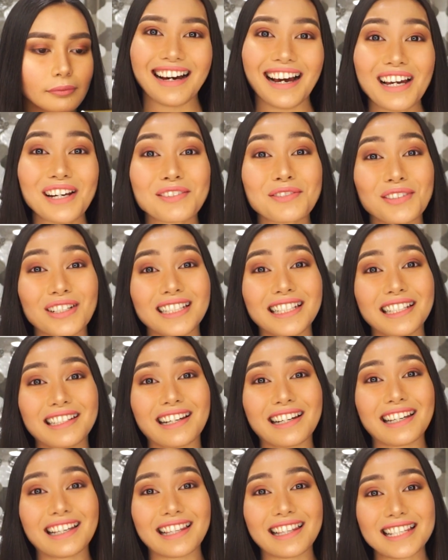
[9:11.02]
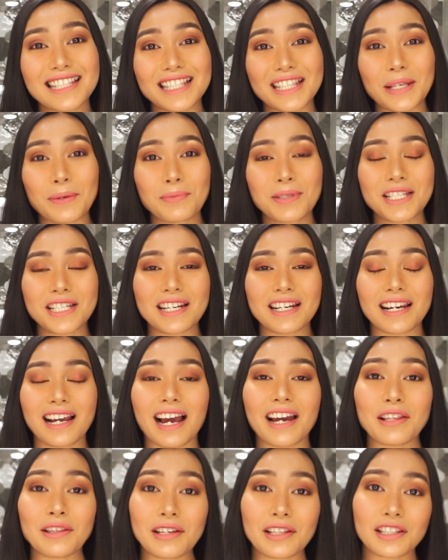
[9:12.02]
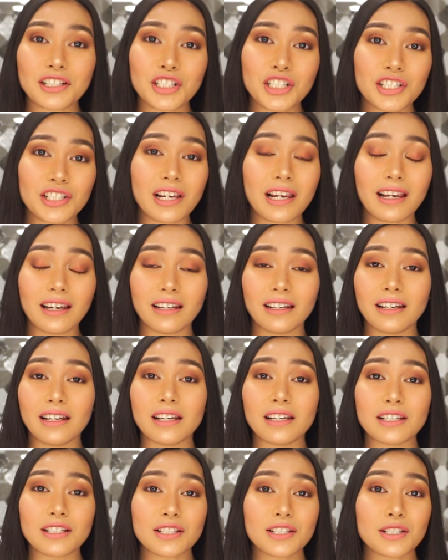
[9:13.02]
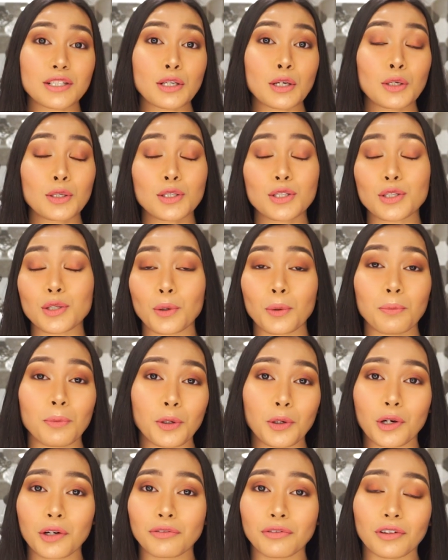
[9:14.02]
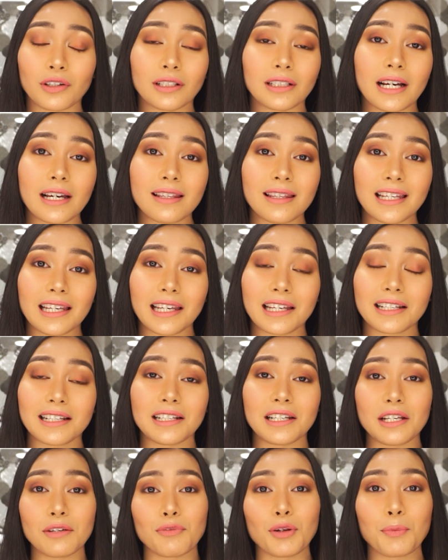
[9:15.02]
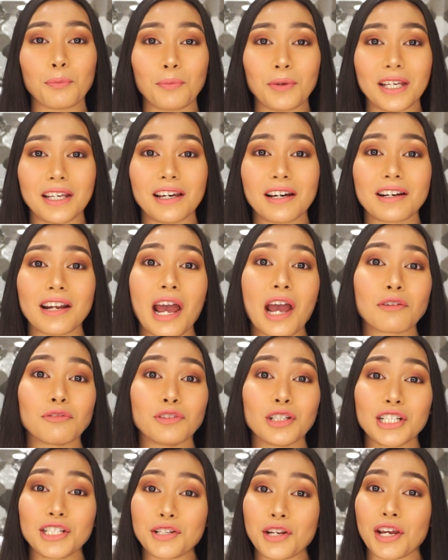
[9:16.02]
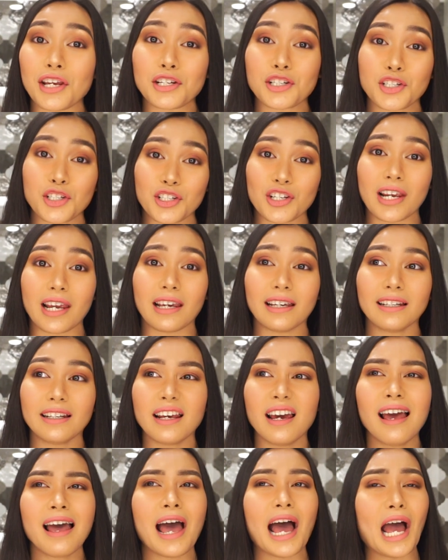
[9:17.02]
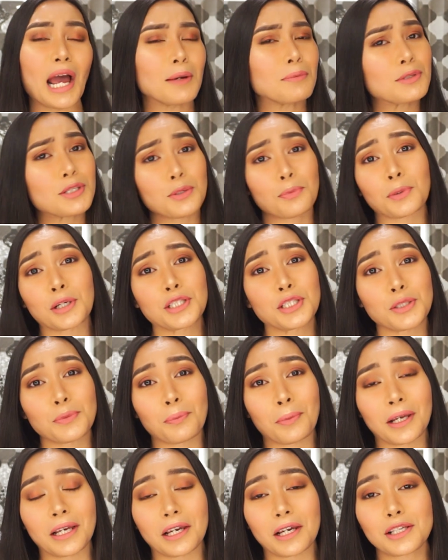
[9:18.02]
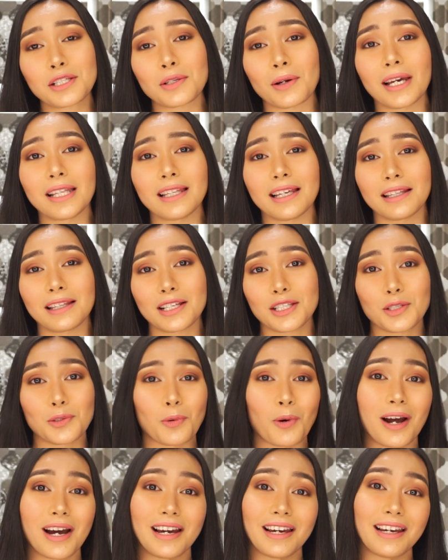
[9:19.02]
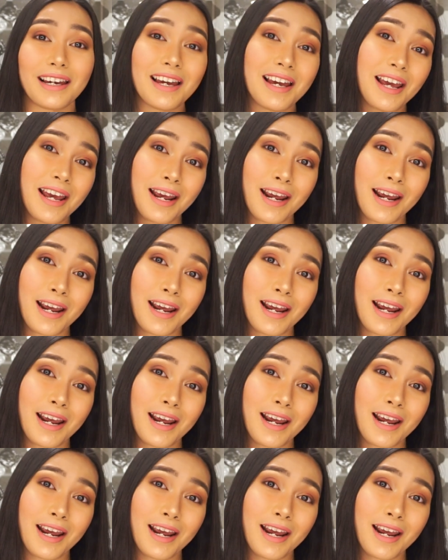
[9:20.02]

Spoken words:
I really like this lipstick. I think the shade is so beautiful. I think it can even be an everyday shade. I'm super into pink, so I think that's why